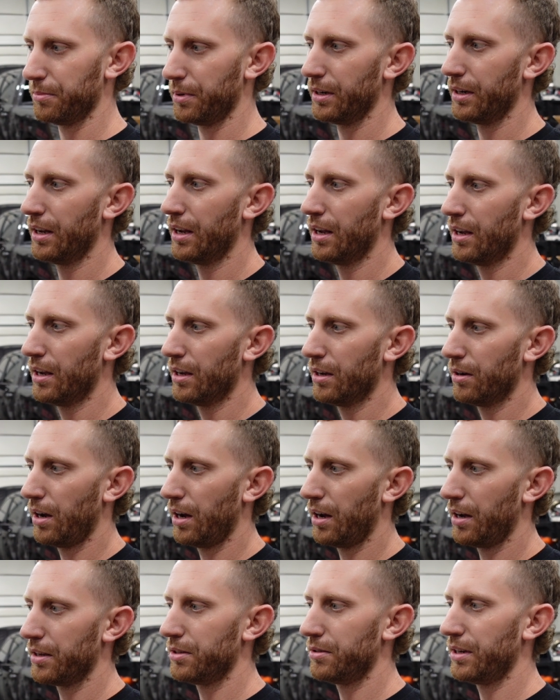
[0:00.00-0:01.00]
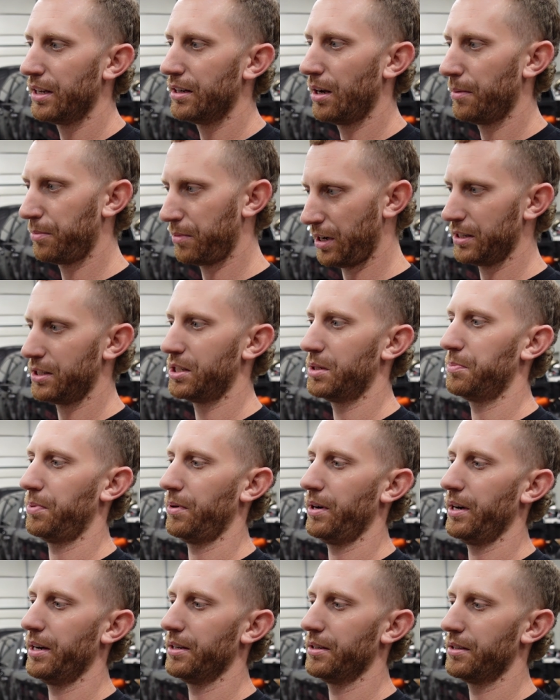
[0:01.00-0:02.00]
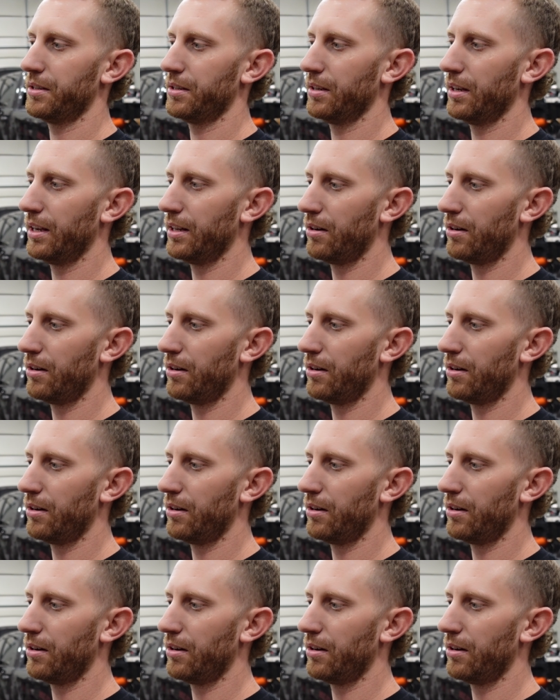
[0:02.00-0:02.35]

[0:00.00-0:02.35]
but you need to upgrade the springs